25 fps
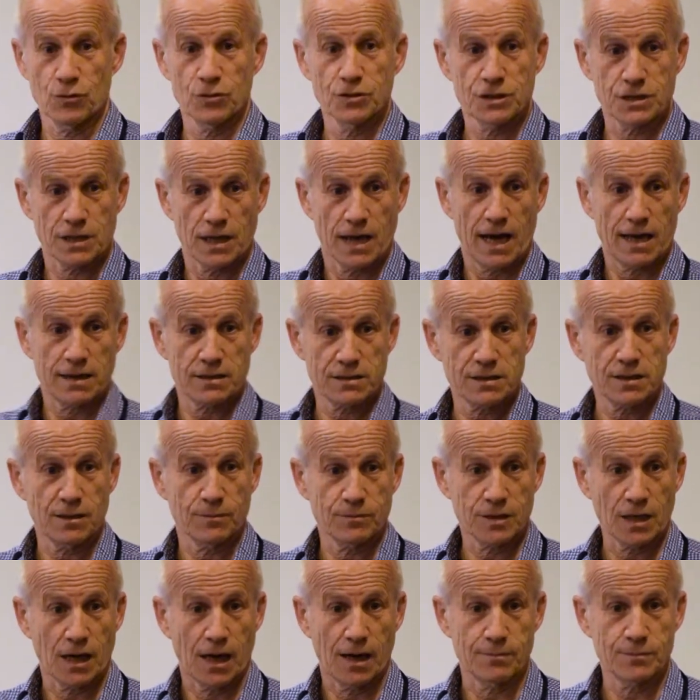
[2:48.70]
what it means to
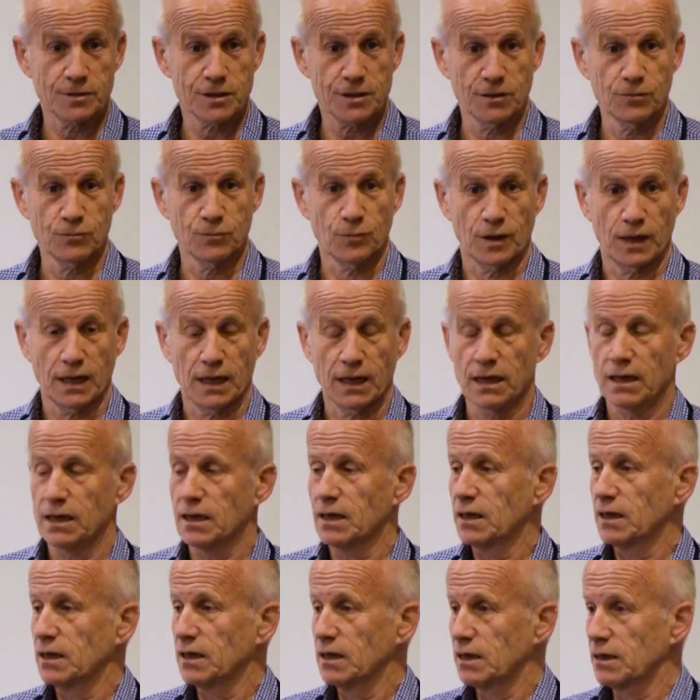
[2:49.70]
be leader
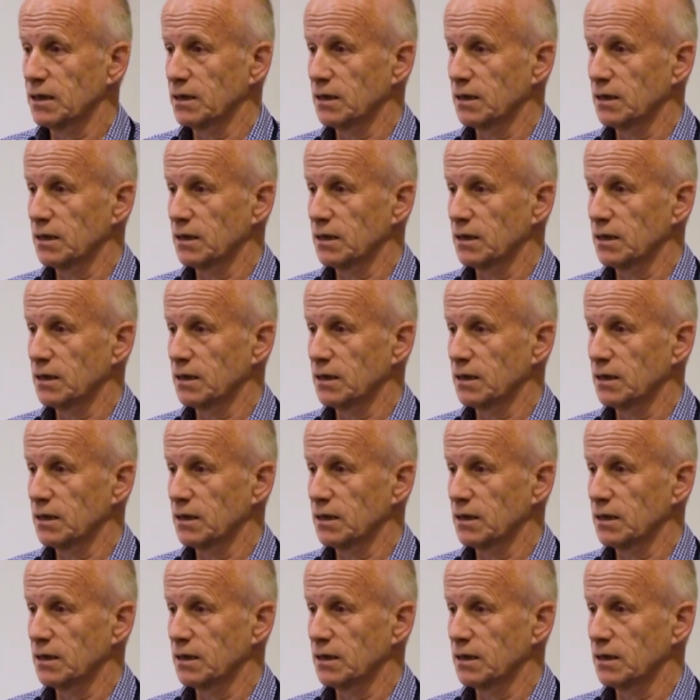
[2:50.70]
in, in